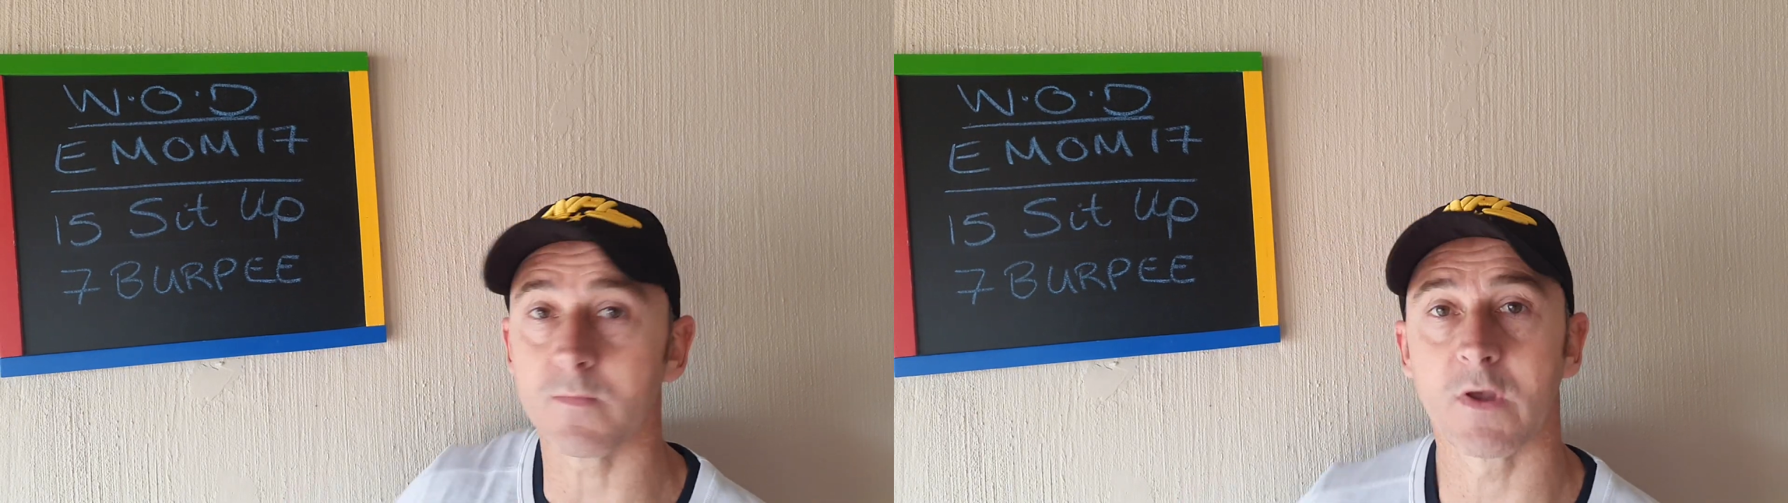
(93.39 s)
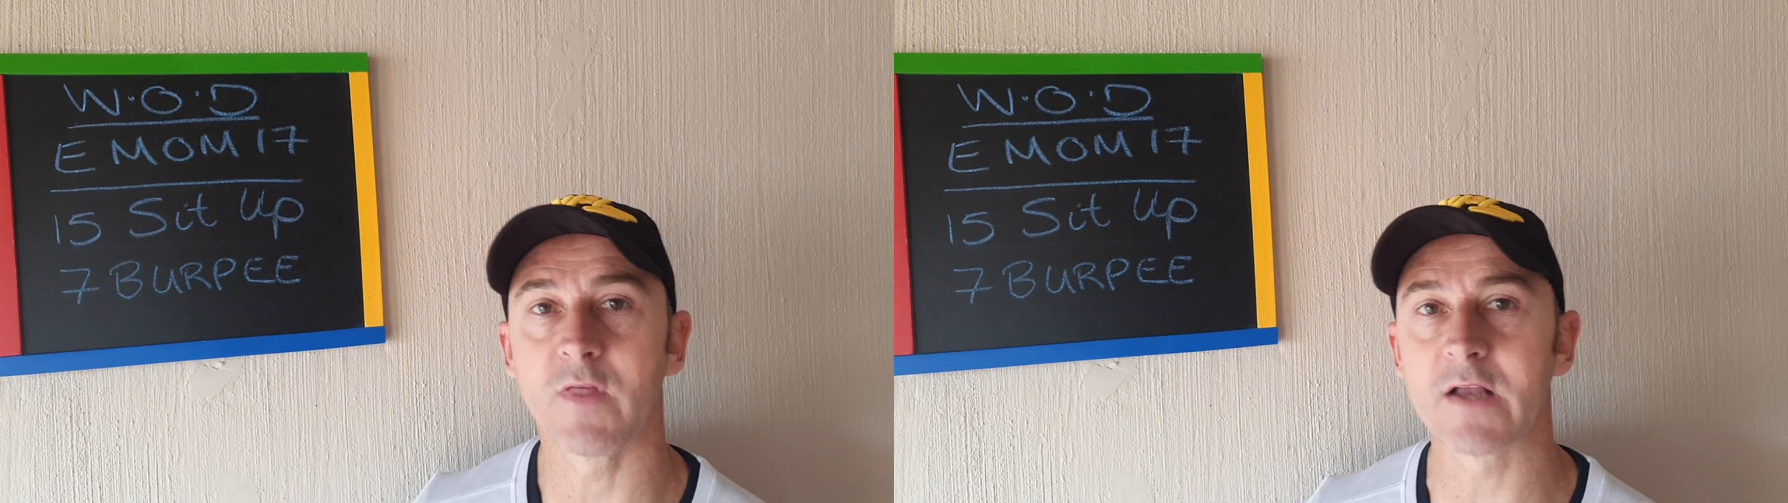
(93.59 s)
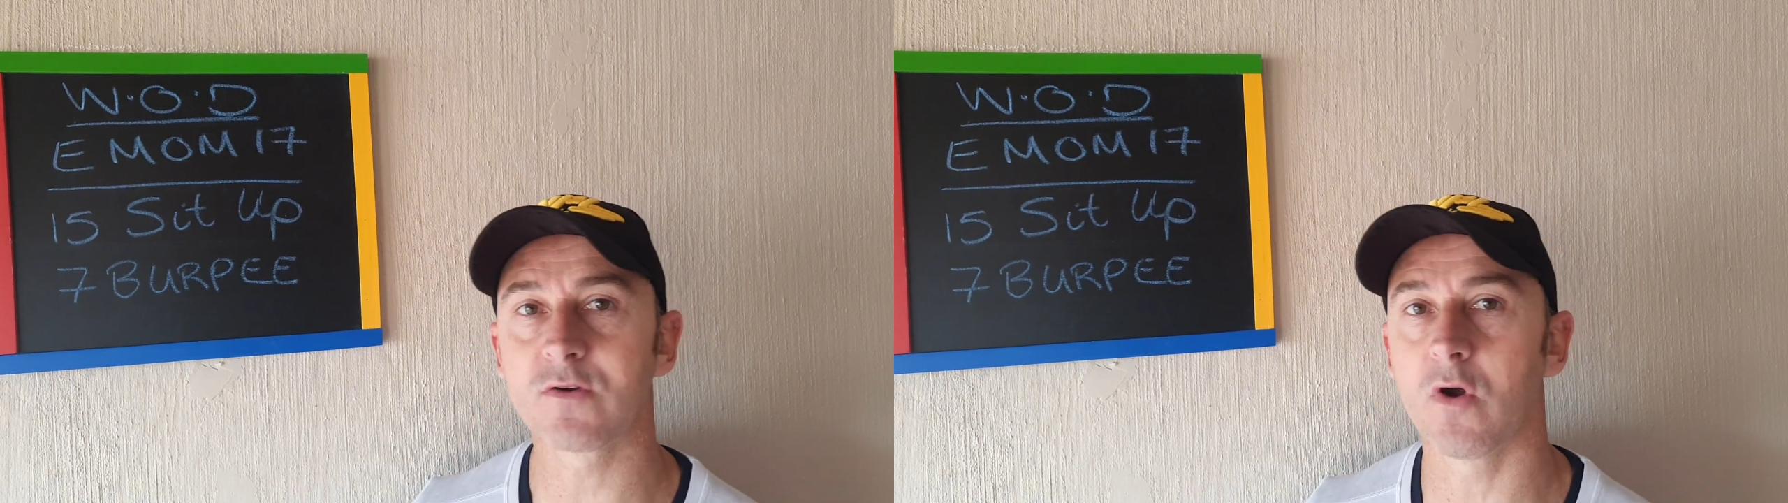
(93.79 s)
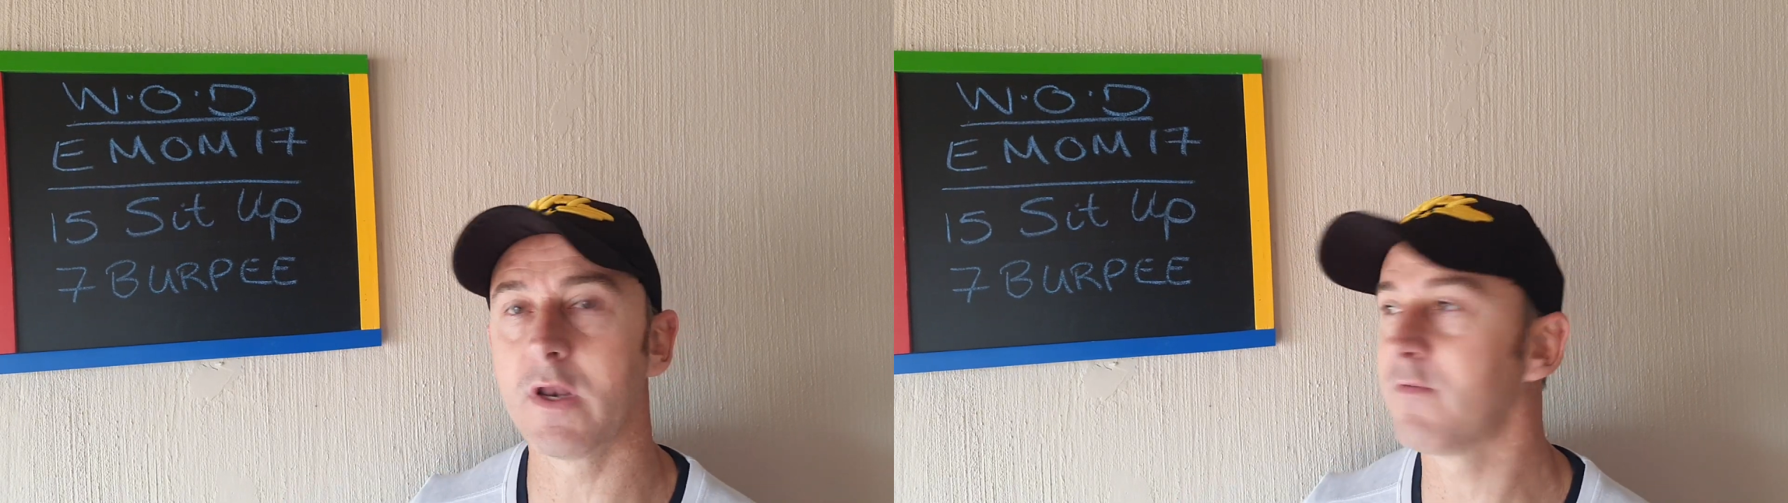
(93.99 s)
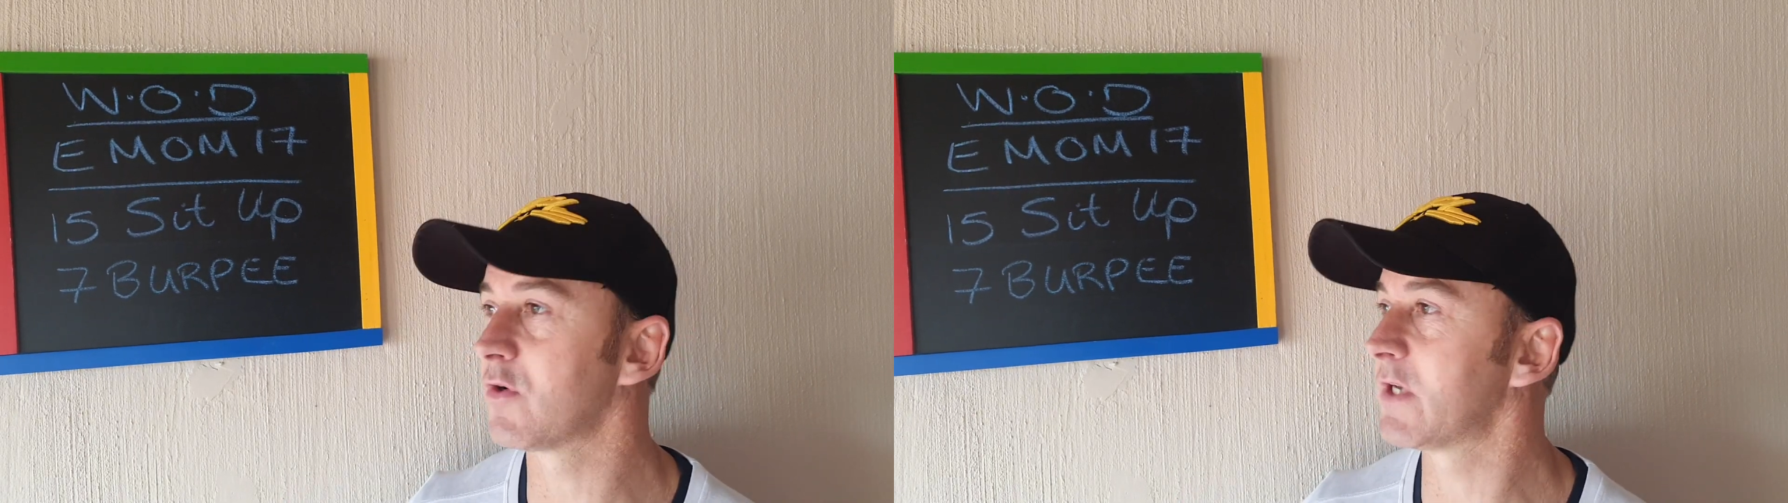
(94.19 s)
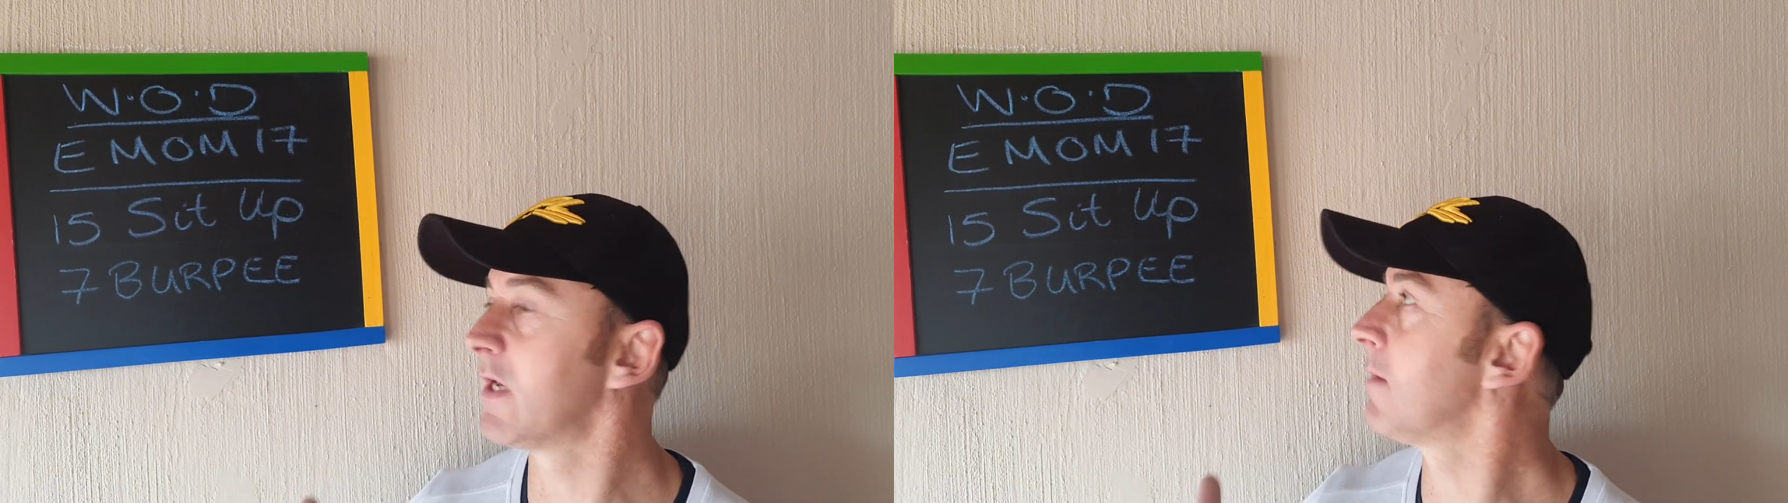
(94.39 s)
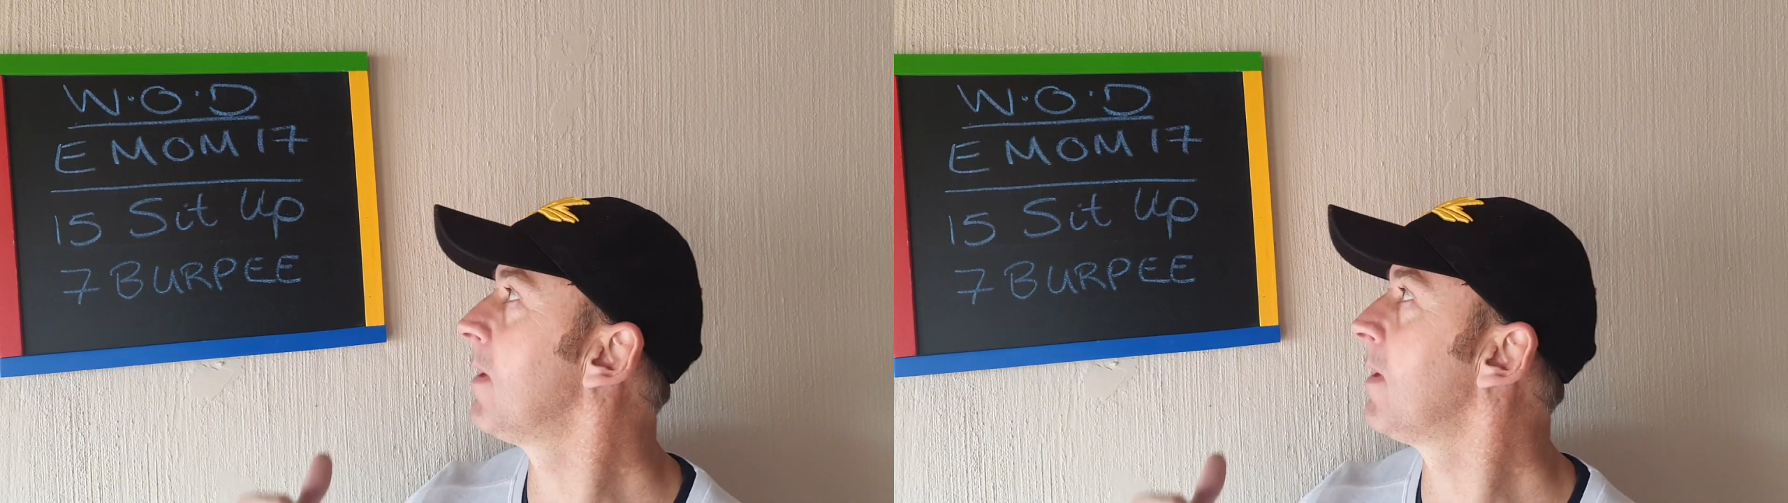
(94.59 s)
Thanks Colleen for sending